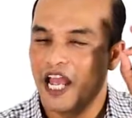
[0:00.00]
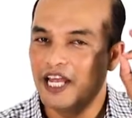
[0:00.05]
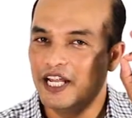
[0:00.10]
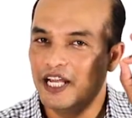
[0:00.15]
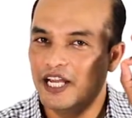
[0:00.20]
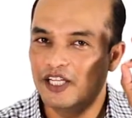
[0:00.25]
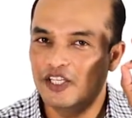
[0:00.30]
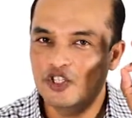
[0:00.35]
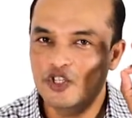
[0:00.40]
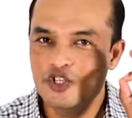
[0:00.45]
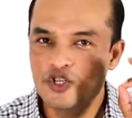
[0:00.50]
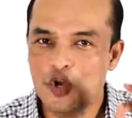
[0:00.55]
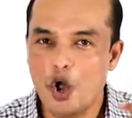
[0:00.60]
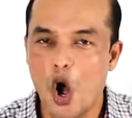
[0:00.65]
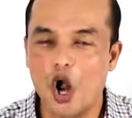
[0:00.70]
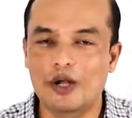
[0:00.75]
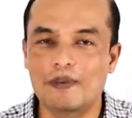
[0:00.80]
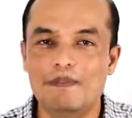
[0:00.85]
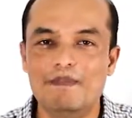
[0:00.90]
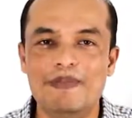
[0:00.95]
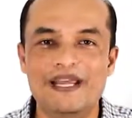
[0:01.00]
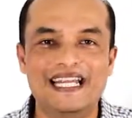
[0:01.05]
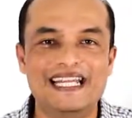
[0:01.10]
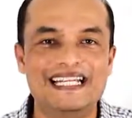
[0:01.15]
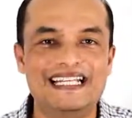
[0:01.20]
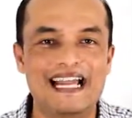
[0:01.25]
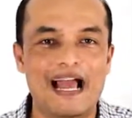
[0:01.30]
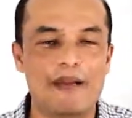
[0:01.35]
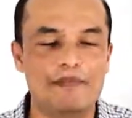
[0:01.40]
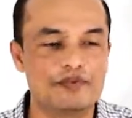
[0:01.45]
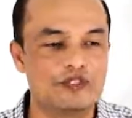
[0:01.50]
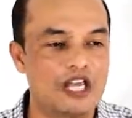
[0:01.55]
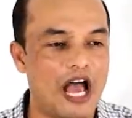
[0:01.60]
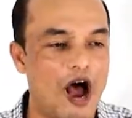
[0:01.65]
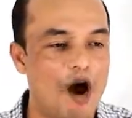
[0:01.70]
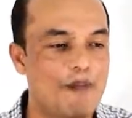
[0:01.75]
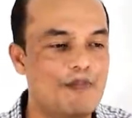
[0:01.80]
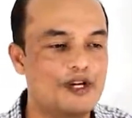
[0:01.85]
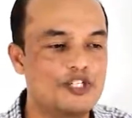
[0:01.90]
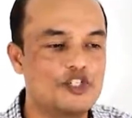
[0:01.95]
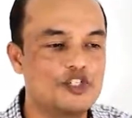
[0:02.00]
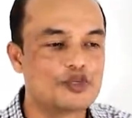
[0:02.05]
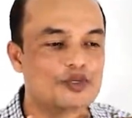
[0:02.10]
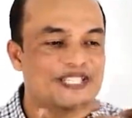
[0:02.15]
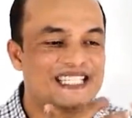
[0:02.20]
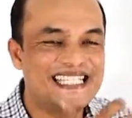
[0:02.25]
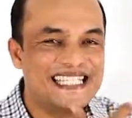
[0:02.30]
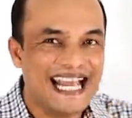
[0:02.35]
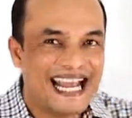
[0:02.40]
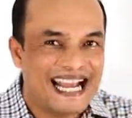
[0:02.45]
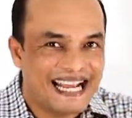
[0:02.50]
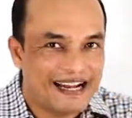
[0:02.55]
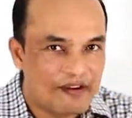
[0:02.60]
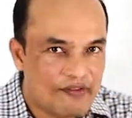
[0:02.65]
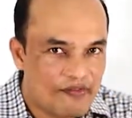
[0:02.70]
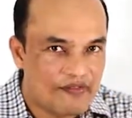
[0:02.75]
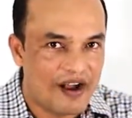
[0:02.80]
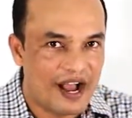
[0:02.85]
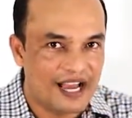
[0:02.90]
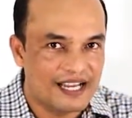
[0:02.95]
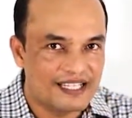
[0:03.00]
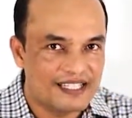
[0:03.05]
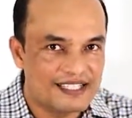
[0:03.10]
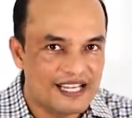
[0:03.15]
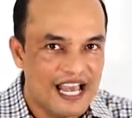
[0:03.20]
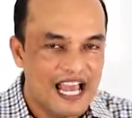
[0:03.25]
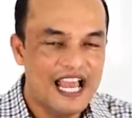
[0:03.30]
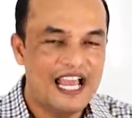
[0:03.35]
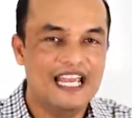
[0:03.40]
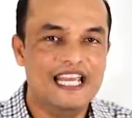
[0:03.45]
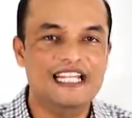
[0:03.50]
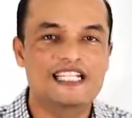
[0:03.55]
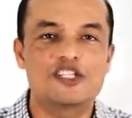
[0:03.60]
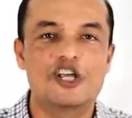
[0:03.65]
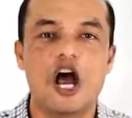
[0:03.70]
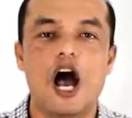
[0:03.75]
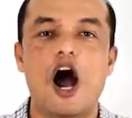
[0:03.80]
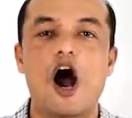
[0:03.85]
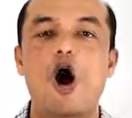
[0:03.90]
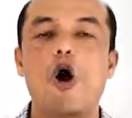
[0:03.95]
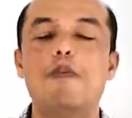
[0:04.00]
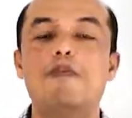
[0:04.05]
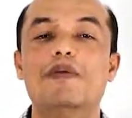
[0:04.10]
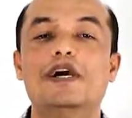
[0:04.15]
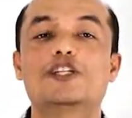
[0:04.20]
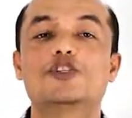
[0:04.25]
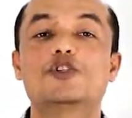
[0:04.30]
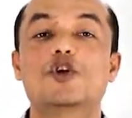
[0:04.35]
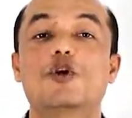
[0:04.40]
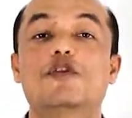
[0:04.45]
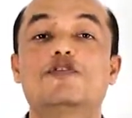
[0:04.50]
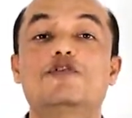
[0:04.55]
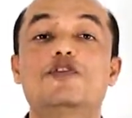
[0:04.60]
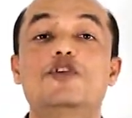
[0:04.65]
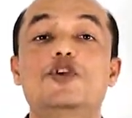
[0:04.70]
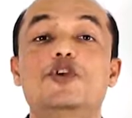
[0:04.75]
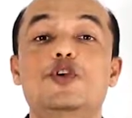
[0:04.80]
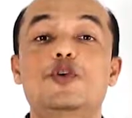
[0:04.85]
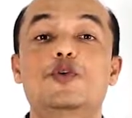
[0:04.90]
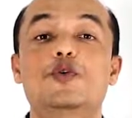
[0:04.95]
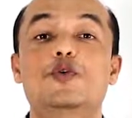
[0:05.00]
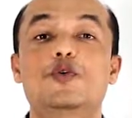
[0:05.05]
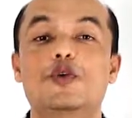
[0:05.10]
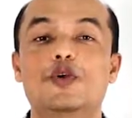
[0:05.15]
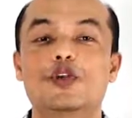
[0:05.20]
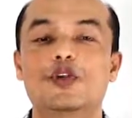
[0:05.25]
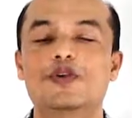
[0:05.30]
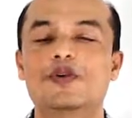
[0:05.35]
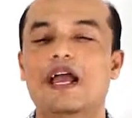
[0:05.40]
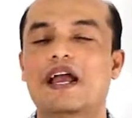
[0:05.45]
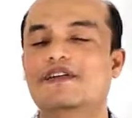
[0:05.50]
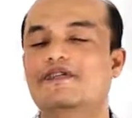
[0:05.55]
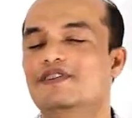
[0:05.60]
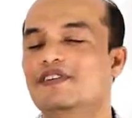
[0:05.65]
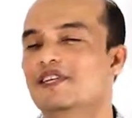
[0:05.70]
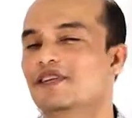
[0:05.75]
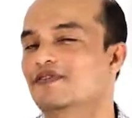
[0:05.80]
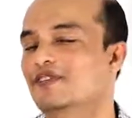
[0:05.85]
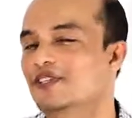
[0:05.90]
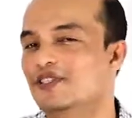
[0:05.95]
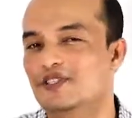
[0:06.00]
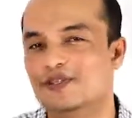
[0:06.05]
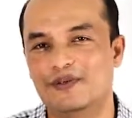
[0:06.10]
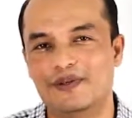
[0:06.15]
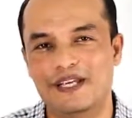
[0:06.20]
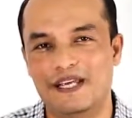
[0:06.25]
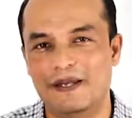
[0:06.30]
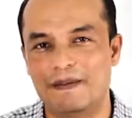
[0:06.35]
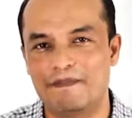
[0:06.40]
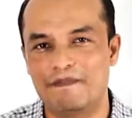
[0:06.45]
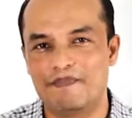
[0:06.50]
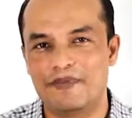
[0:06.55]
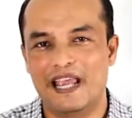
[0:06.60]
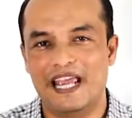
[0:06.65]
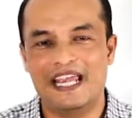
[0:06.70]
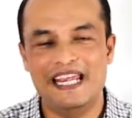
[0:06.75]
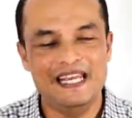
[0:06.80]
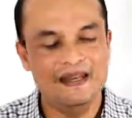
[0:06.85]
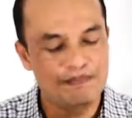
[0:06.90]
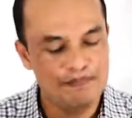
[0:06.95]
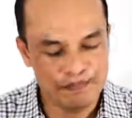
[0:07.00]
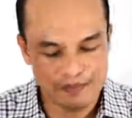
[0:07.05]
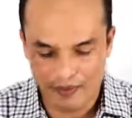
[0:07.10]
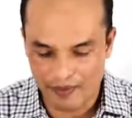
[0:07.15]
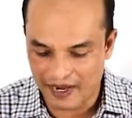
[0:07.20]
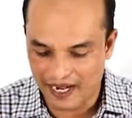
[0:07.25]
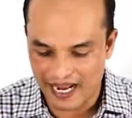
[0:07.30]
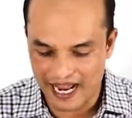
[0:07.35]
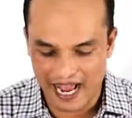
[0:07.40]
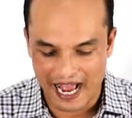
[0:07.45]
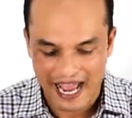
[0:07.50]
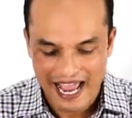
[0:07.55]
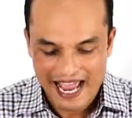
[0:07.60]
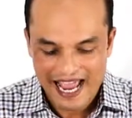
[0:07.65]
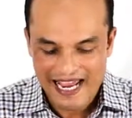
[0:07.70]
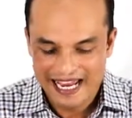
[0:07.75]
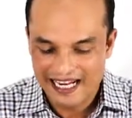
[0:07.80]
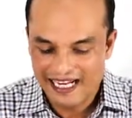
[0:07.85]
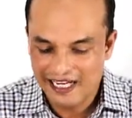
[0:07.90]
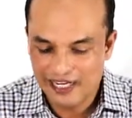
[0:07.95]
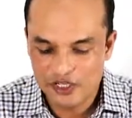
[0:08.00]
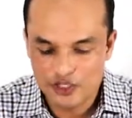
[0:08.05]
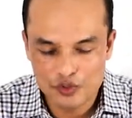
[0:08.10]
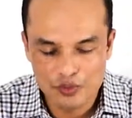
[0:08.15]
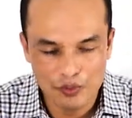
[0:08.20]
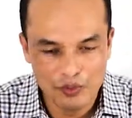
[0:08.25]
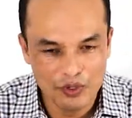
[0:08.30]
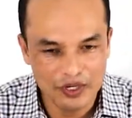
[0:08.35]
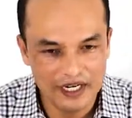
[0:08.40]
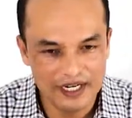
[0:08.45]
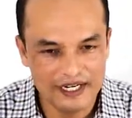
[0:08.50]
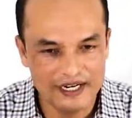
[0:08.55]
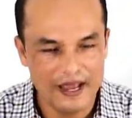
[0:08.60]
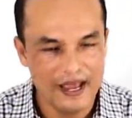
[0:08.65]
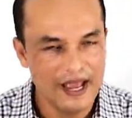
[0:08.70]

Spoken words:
It's not many times how much you sacrifice. It's how much of you have given to Him in prayer, in His word,